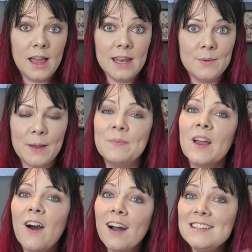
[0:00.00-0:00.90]
Anyway,
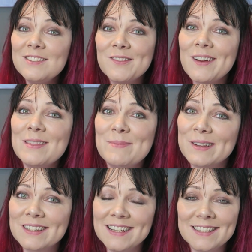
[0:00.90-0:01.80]
I did not write the
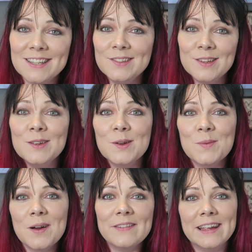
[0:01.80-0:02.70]
booklet, so do
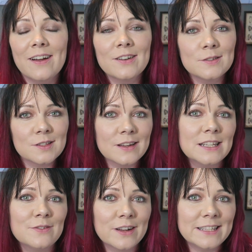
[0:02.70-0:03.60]
not worry. I
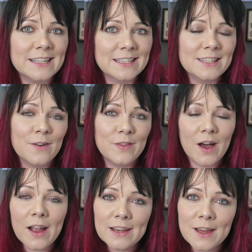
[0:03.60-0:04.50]
concentrate on writing the stuff
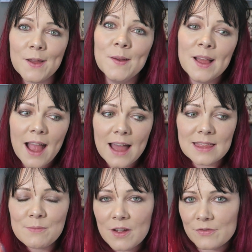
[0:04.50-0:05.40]
that I know,
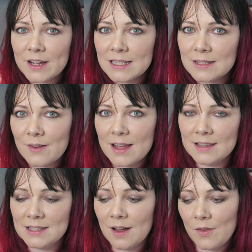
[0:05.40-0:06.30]
and then my friends write
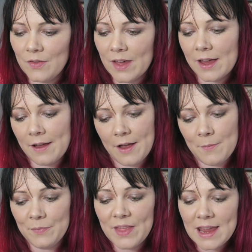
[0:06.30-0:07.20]
the stuff that
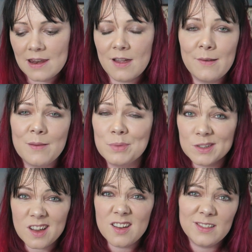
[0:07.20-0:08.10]
they know, and
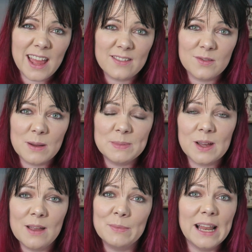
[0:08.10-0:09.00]
because I already have the
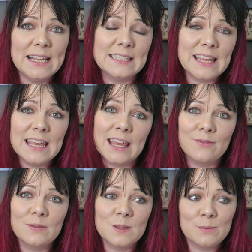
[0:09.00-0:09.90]
website in place, they
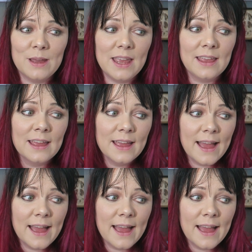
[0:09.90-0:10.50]
give them to me,